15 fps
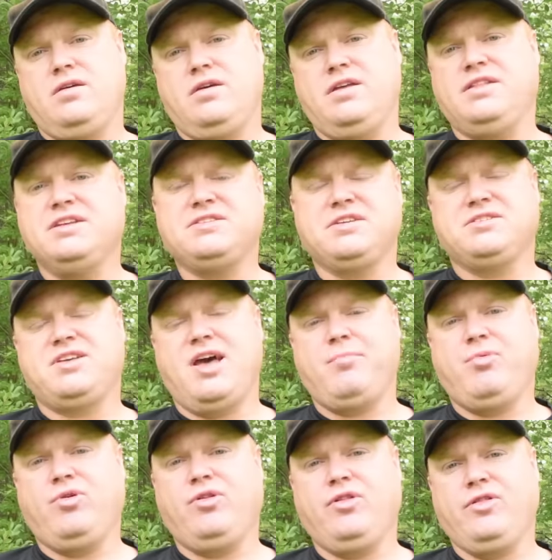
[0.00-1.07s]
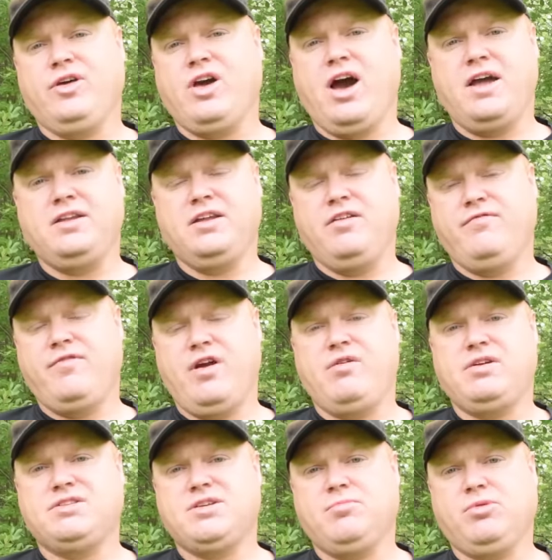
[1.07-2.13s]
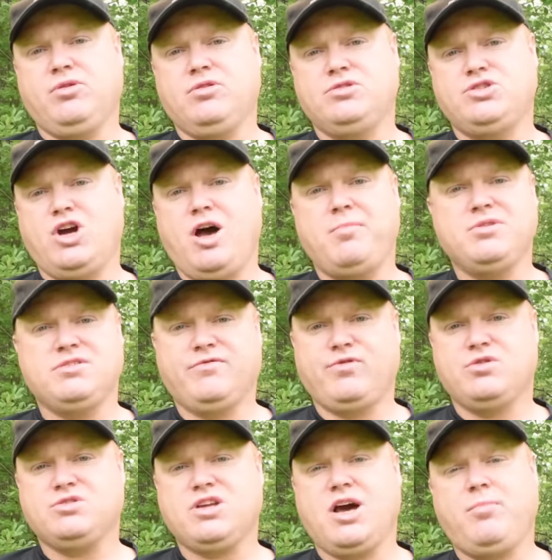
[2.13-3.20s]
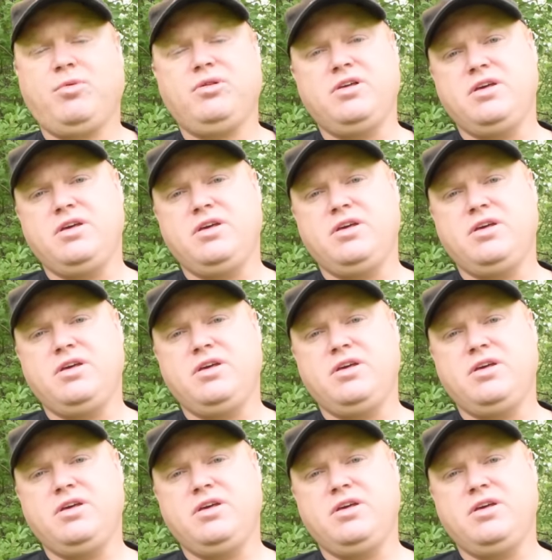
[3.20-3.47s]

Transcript: In this example, the guy did a very similar job as the first couple.